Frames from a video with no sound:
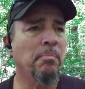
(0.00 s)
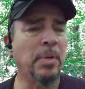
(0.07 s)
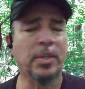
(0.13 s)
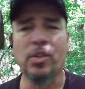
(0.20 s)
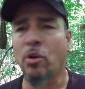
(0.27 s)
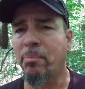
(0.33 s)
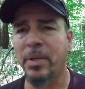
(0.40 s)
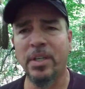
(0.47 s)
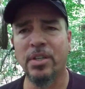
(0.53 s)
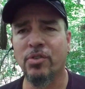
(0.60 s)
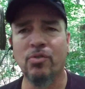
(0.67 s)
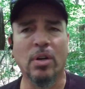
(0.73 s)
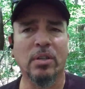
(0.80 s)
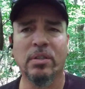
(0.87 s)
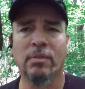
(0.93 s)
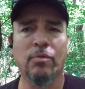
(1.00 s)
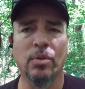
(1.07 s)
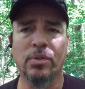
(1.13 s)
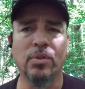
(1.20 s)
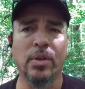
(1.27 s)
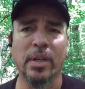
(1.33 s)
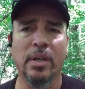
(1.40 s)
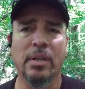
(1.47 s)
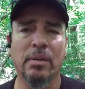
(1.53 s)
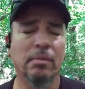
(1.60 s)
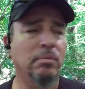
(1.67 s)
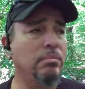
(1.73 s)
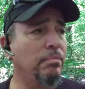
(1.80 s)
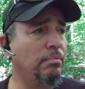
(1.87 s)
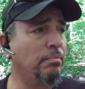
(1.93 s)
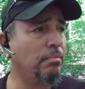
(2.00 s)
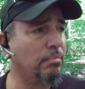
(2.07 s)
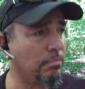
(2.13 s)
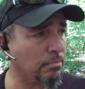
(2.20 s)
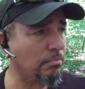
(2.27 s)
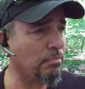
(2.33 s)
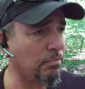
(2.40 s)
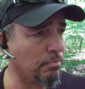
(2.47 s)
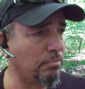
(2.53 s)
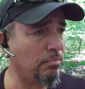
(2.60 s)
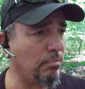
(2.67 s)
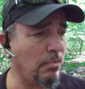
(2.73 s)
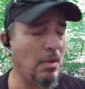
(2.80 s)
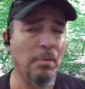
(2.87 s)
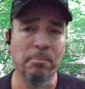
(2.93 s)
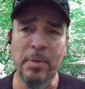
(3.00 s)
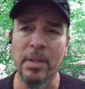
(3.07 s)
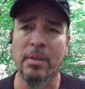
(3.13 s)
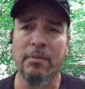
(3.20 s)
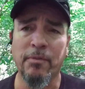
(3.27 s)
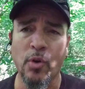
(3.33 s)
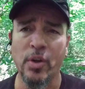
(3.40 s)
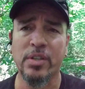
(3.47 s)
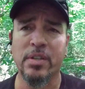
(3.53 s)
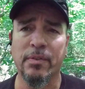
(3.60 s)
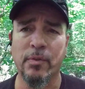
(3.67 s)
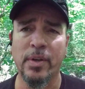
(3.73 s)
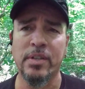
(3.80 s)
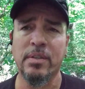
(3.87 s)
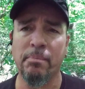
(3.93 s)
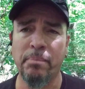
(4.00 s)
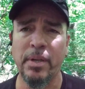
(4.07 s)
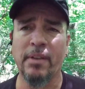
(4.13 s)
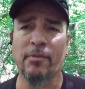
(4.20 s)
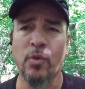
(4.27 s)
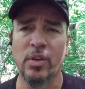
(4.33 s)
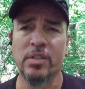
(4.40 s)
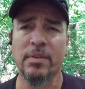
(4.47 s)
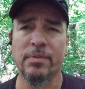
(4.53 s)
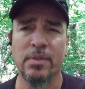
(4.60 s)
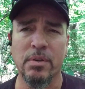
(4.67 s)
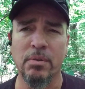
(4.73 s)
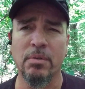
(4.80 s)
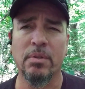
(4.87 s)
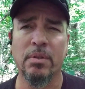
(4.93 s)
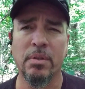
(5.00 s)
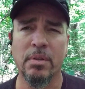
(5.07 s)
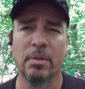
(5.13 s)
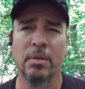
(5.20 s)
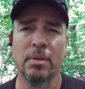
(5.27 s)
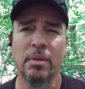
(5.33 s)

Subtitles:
But don't be destructive while doing it. Be the voice of reason, be the voice of truth.